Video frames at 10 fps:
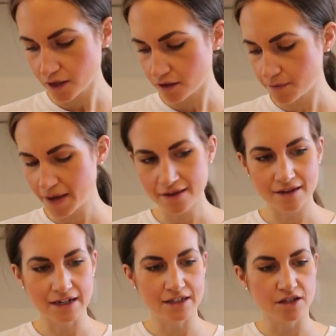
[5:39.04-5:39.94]
You
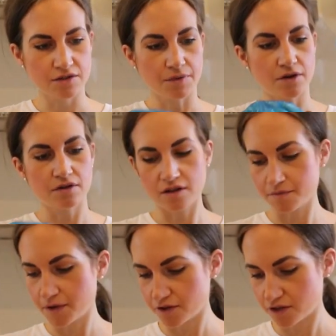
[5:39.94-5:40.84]
basically just want as
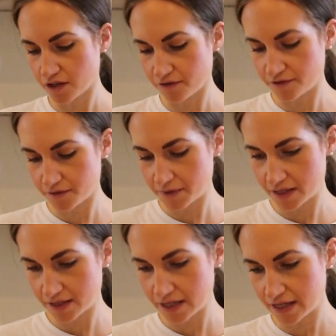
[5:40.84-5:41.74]
much stuff to be
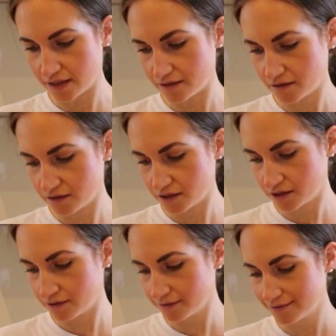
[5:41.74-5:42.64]
seen
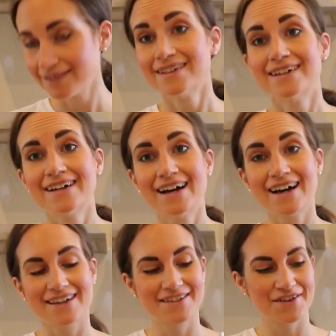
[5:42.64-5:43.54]

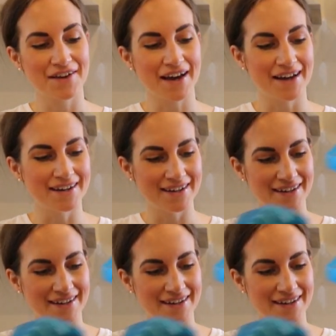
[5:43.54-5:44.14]
as you can.